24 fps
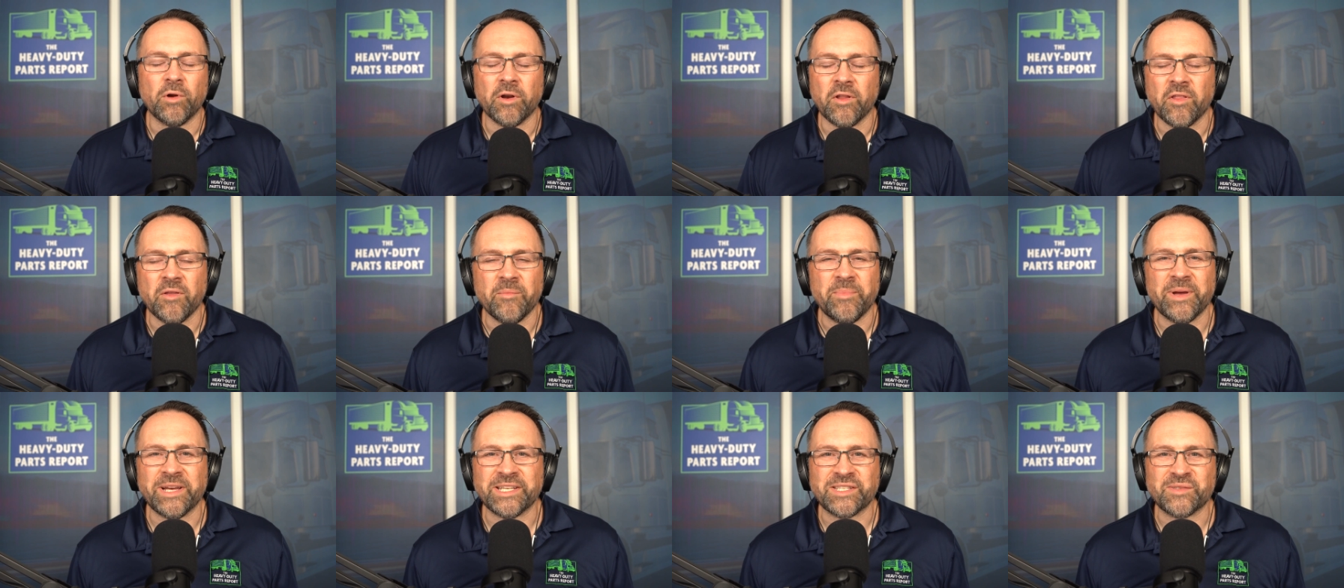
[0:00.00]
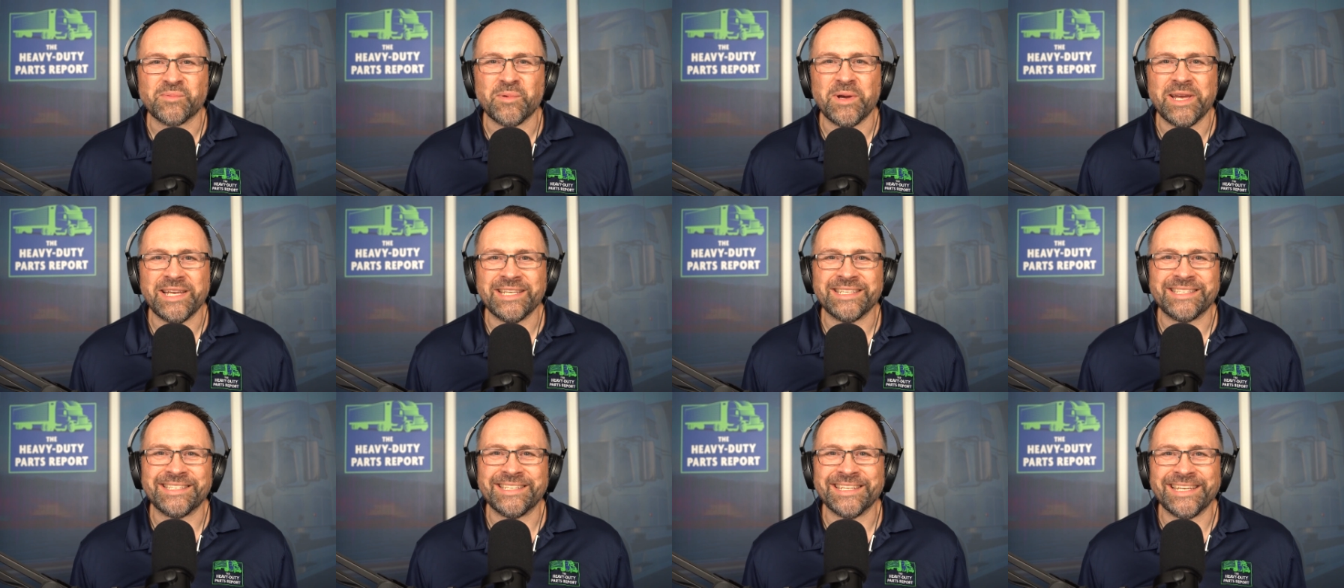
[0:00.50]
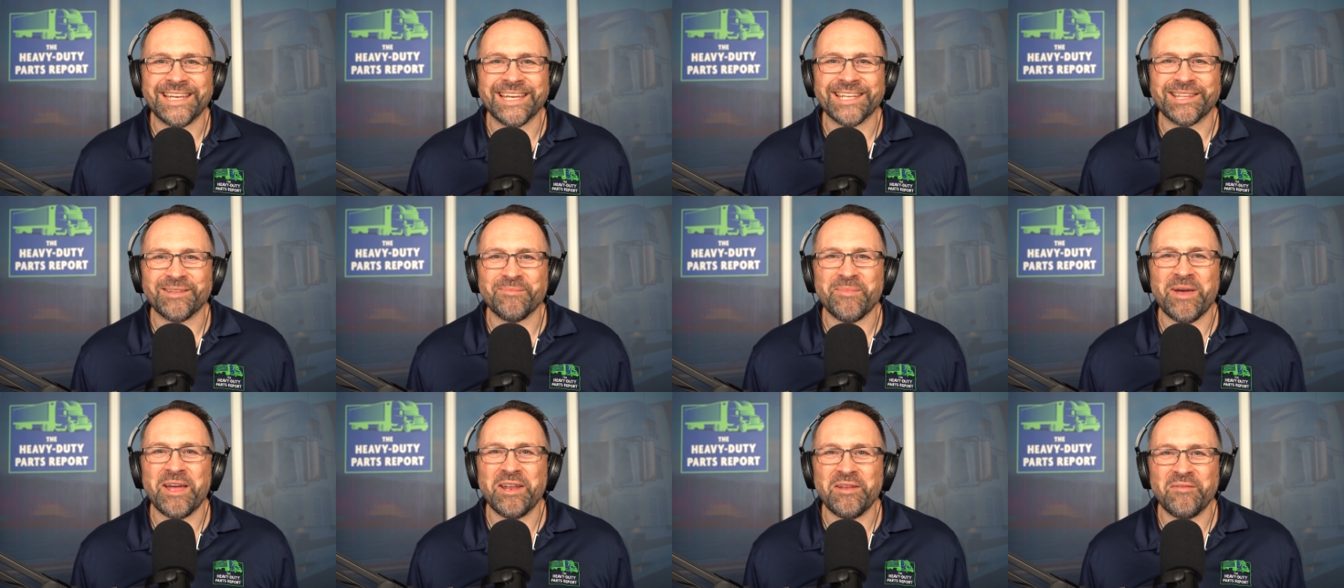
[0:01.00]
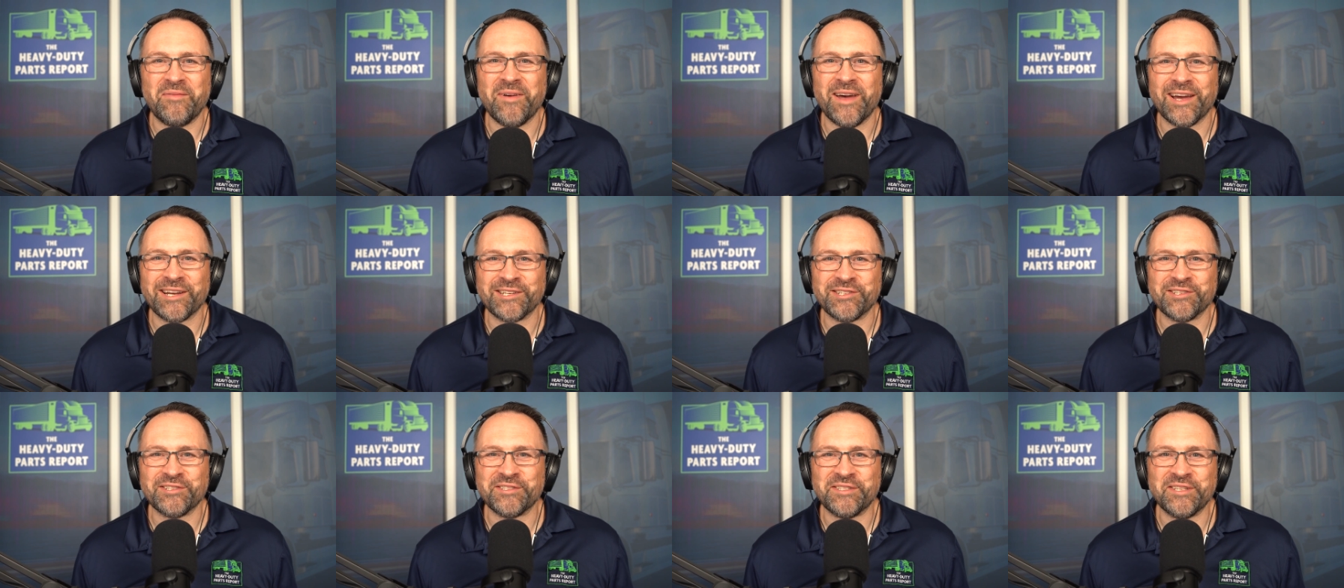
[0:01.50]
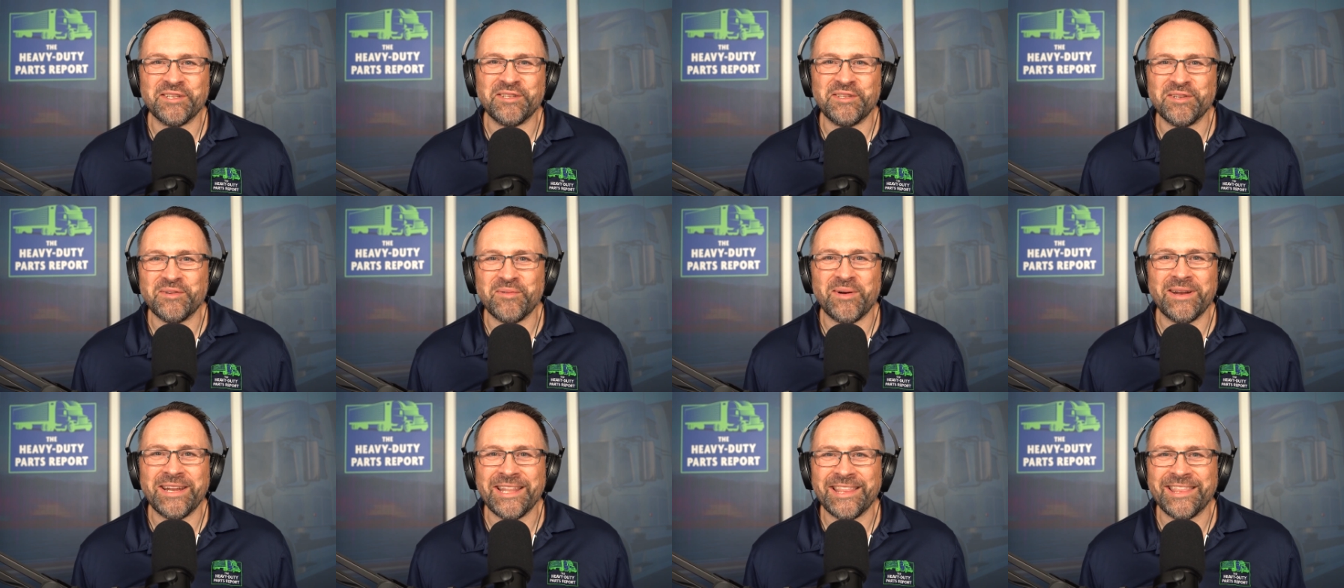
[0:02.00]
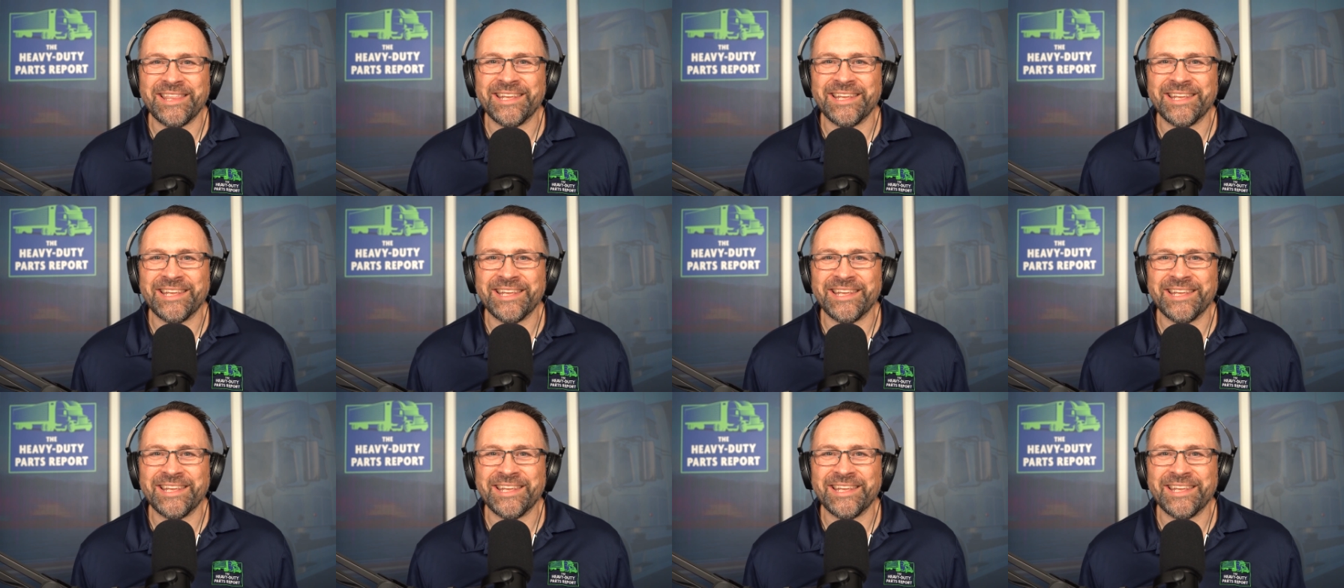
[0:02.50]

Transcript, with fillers: one of the best ways to get the manufacturers to do